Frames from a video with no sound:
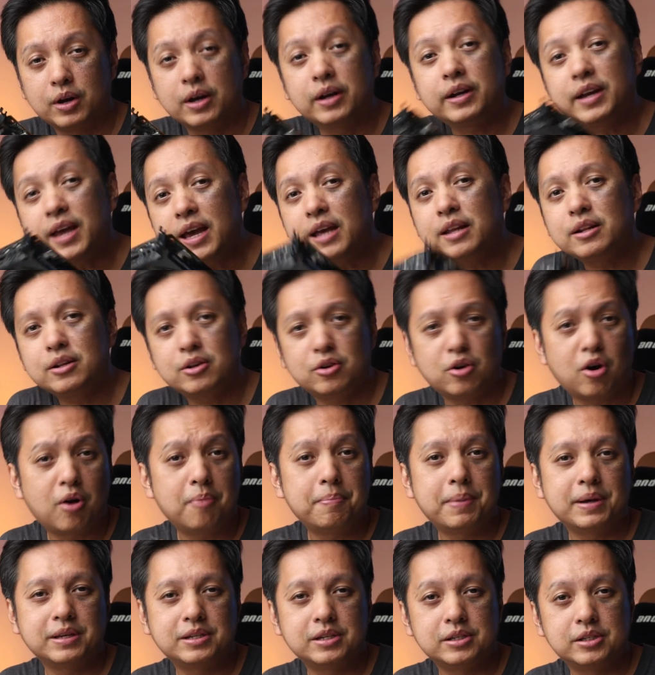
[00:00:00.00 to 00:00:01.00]
again,
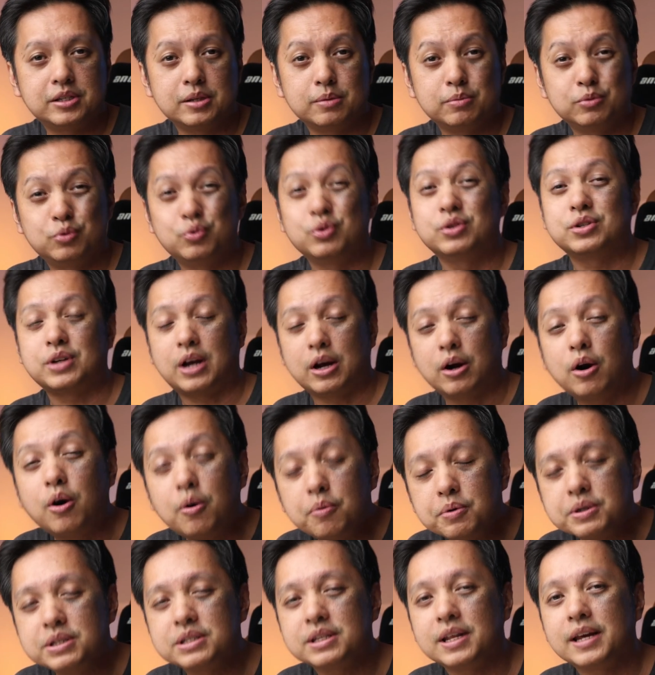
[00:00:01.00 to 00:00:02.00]
compact systems, which I
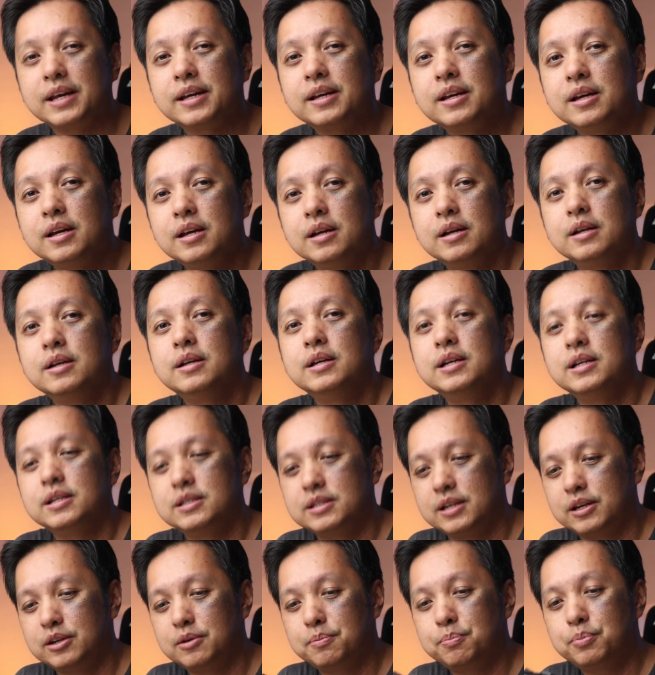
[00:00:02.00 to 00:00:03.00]
always like,
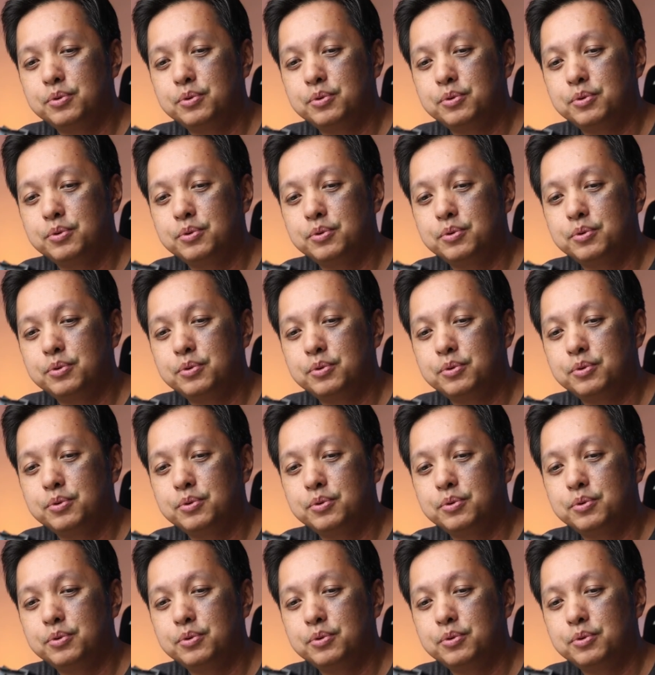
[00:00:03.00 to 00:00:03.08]
is that you